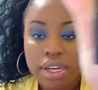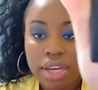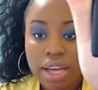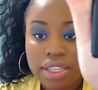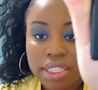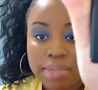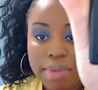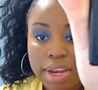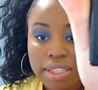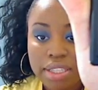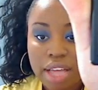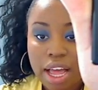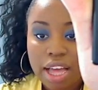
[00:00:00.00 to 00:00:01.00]

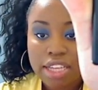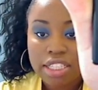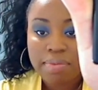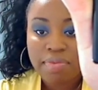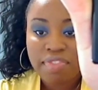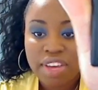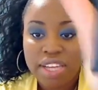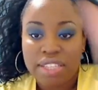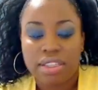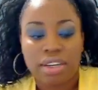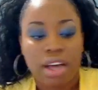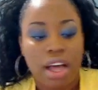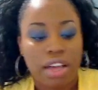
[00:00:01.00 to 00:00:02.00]
Cosmetics Eyes Lip Face,
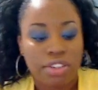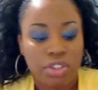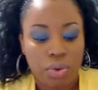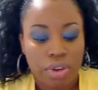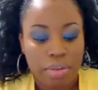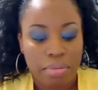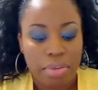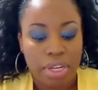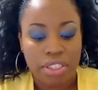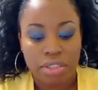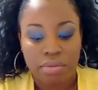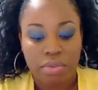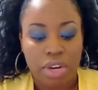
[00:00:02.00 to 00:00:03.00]
the Contouring
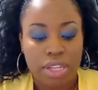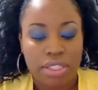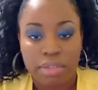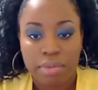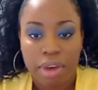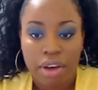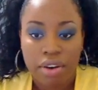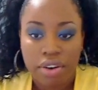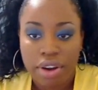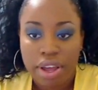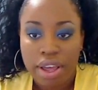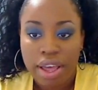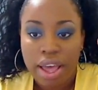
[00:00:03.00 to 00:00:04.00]
Blush and Bronzing Powder.